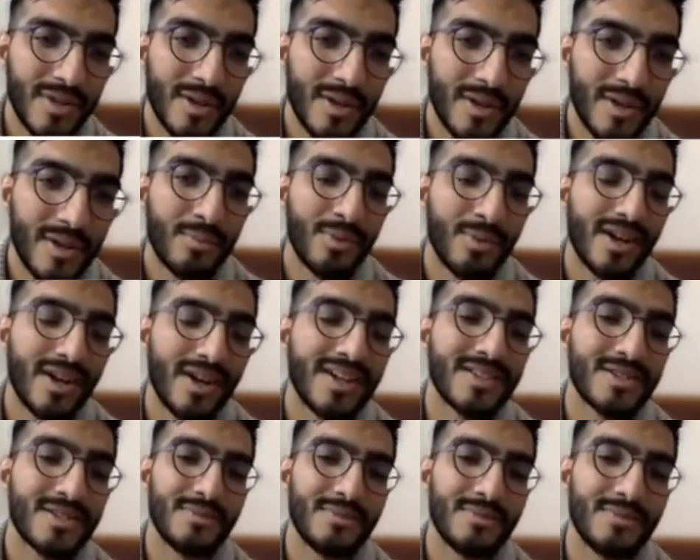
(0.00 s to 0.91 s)
that
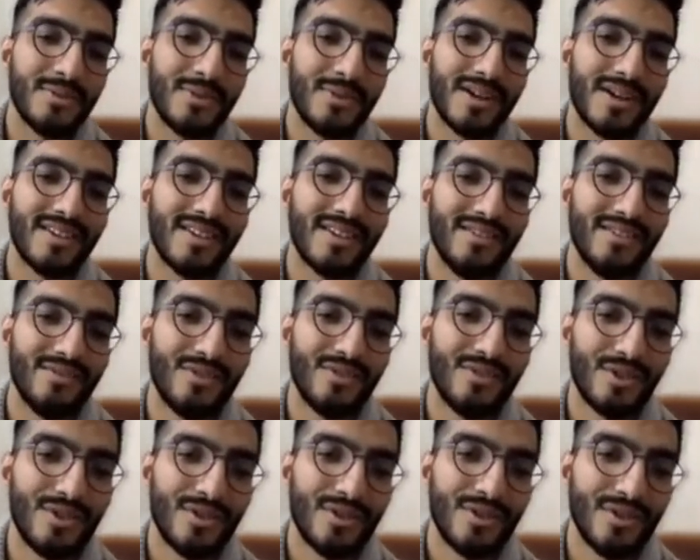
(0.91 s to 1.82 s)
there is to be
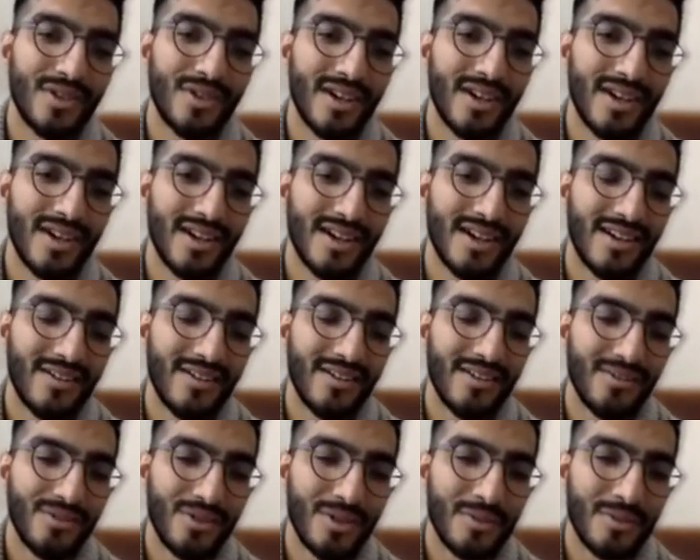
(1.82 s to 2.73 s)
one for
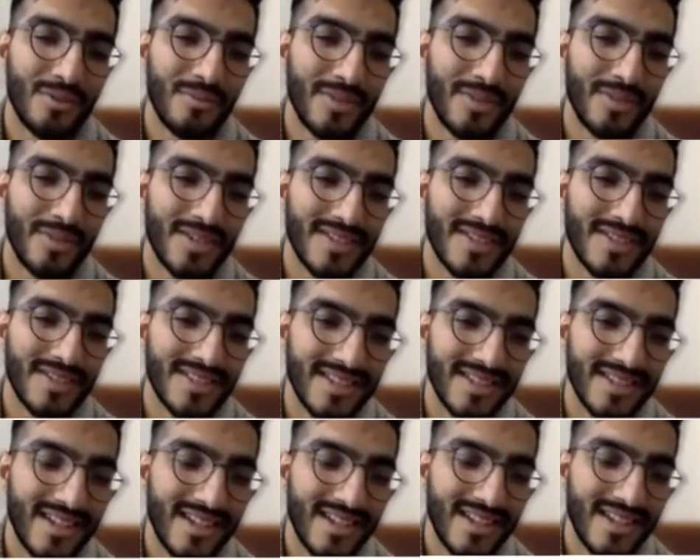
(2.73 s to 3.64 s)
the
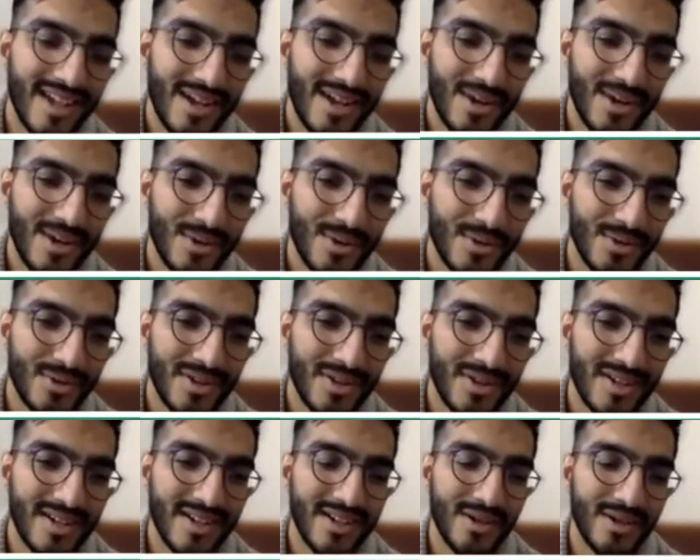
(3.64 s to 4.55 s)
person
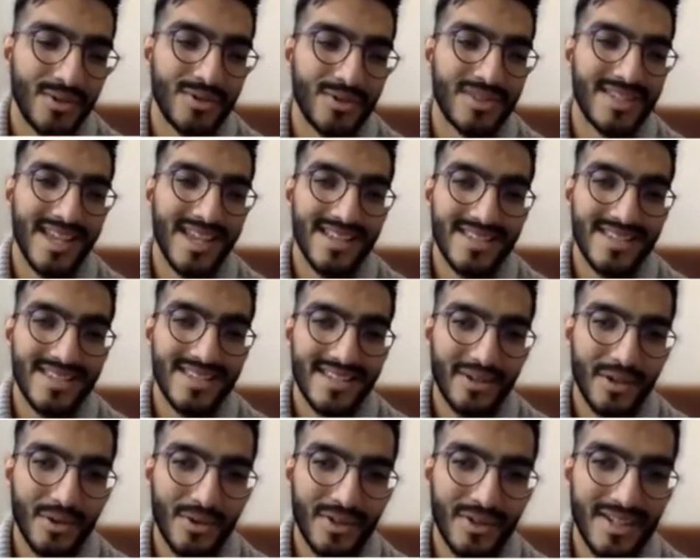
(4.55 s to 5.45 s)
who
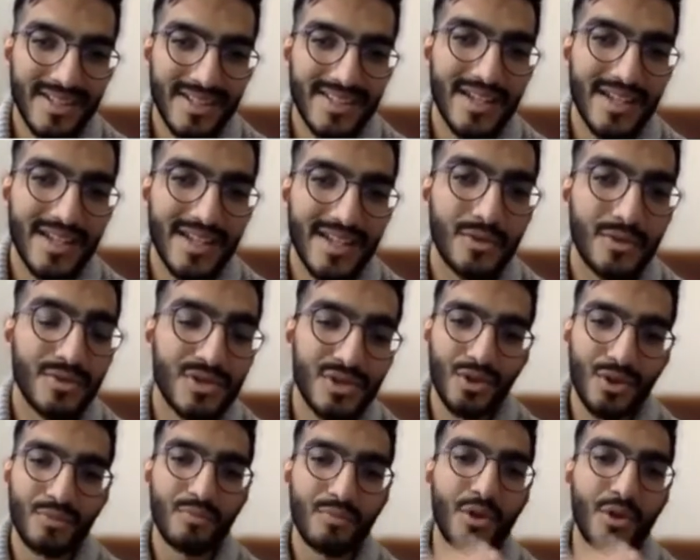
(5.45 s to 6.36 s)
sends their recordings
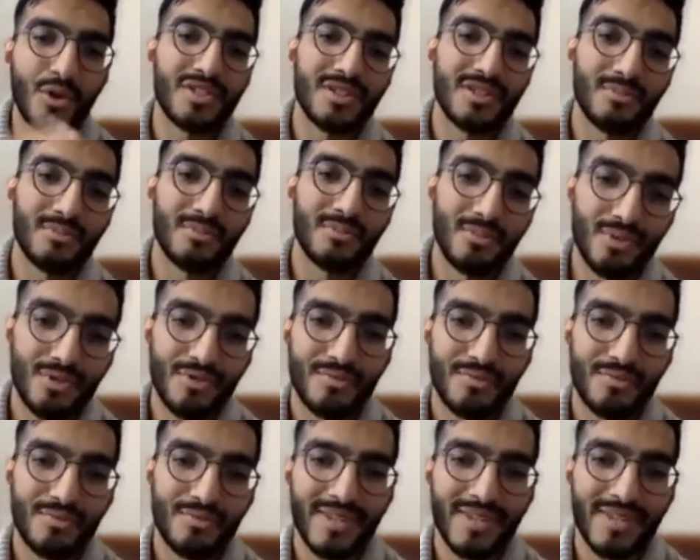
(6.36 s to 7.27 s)
and who's shown most
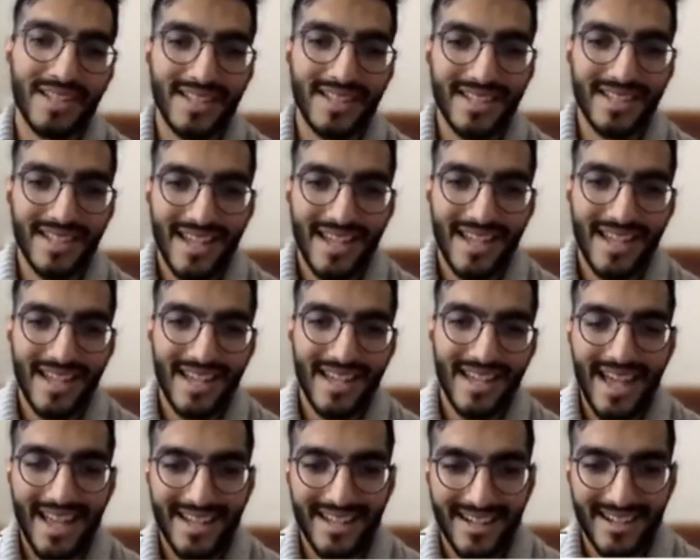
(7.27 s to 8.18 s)
improvement.
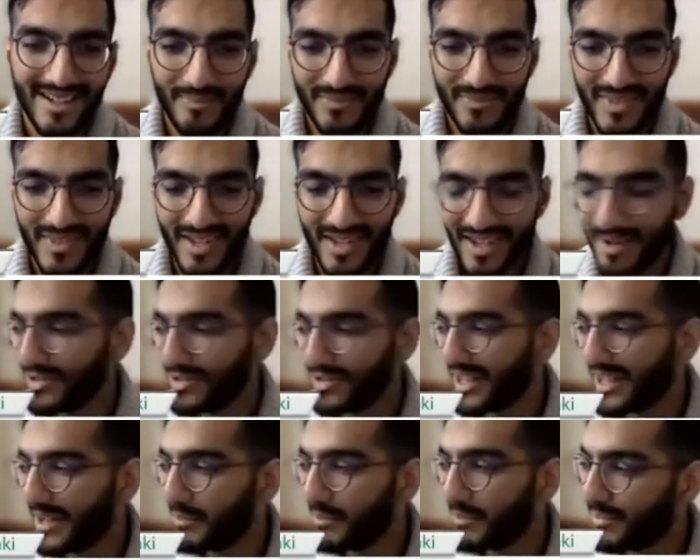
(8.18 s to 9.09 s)
And
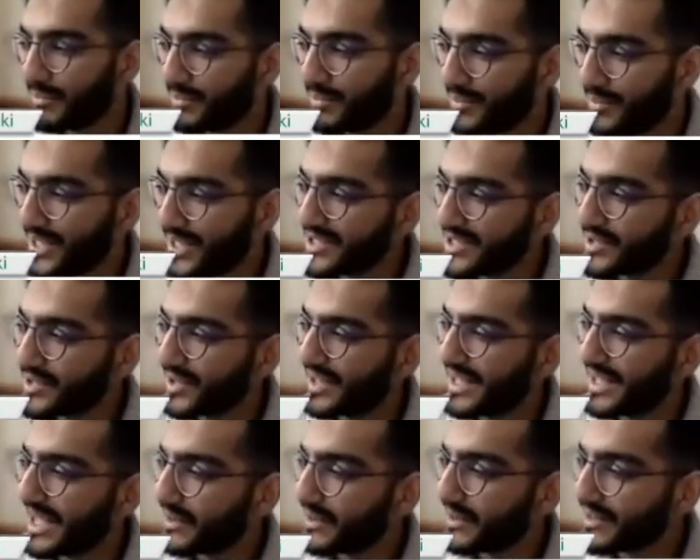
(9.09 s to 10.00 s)
alhamdulillah,
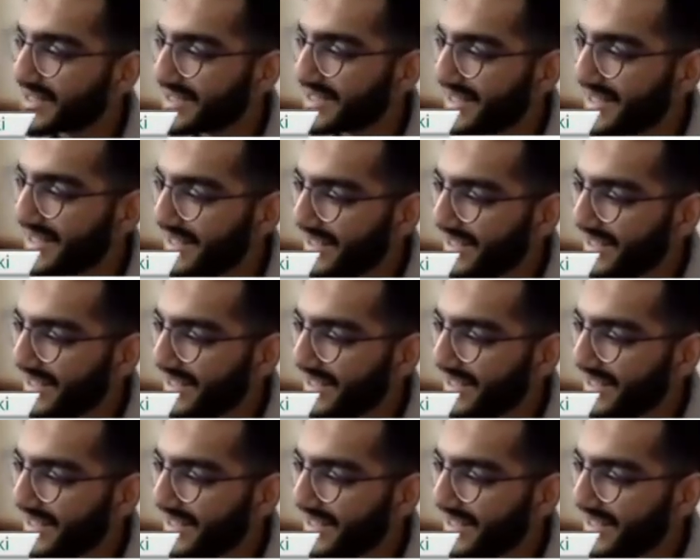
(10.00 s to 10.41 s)
I'm pleased to